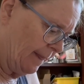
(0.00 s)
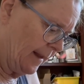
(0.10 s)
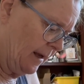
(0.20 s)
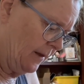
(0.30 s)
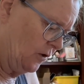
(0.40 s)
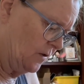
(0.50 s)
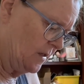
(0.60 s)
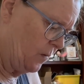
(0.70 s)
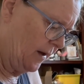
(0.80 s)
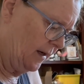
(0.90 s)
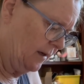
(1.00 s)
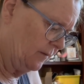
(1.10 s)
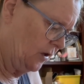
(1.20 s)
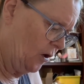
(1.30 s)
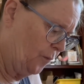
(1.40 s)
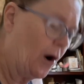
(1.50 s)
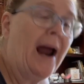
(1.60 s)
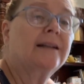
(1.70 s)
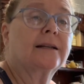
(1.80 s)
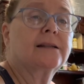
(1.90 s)
then you just want to, you know,
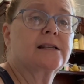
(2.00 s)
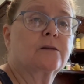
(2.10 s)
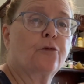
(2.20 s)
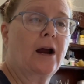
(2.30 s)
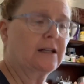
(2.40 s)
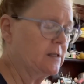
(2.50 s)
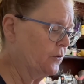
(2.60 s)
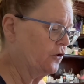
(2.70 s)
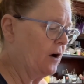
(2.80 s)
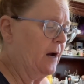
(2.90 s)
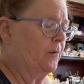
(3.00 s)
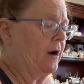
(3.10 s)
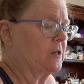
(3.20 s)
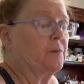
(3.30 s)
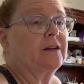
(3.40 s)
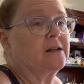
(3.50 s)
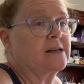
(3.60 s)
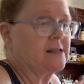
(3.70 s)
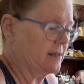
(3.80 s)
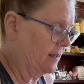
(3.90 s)
practice with your eyebrows
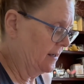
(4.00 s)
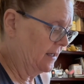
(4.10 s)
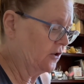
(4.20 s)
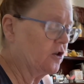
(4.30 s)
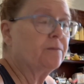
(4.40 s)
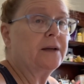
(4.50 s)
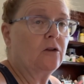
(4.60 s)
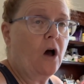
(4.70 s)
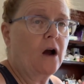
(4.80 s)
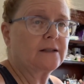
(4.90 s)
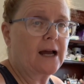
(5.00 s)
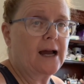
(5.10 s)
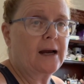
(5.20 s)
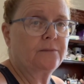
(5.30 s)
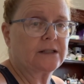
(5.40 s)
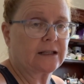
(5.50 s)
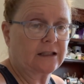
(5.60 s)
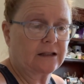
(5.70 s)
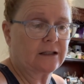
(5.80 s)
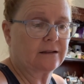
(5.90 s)
because it took me a long time to
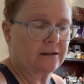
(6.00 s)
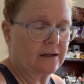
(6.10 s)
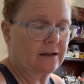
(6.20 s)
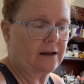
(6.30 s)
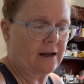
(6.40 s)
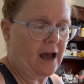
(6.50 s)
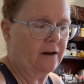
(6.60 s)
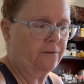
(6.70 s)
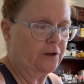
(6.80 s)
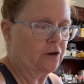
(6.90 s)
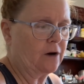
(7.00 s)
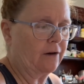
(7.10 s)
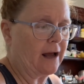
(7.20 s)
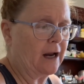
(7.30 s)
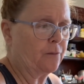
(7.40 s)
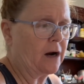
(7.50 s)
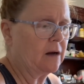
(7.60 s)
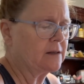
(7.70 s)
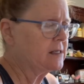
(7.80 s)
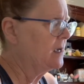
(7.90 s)
get how to figure out
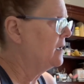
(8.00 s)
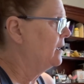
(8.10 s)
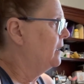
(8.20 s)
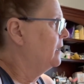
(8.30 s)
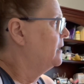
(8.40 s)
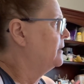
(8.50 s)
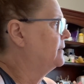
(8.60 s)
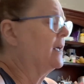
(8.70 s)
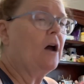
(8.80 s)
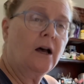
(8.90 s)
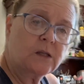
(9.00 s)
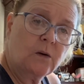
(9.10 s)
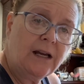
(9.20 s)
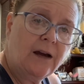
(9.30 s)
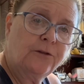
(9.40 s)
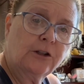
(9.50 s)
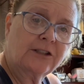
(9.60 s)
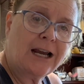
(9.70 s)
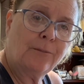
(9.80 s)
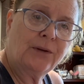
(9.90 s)
eyebrows. They also have little
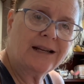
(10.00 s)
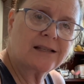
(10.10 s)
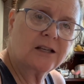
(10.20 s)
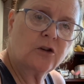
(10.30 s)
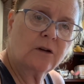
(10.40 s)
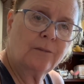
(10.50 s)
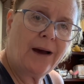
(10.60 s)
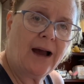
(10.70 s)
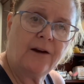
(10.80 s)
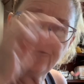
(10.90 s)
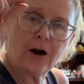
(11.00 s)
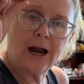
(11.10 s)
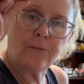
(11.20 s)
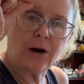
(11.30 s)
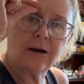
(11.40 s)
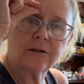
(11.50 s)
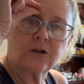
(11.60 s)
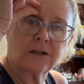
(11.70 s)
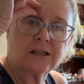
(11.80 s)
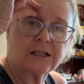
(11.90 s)
templates that you can buy for eyebrows.
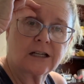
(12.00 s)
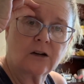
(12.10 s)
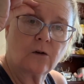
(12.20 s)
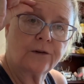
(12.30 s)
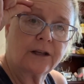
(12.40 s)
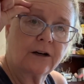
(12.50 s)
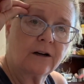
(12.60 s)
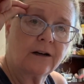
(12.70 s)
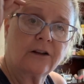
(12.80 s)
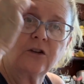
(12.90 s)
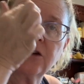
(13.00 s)
You can stick it over there, and then you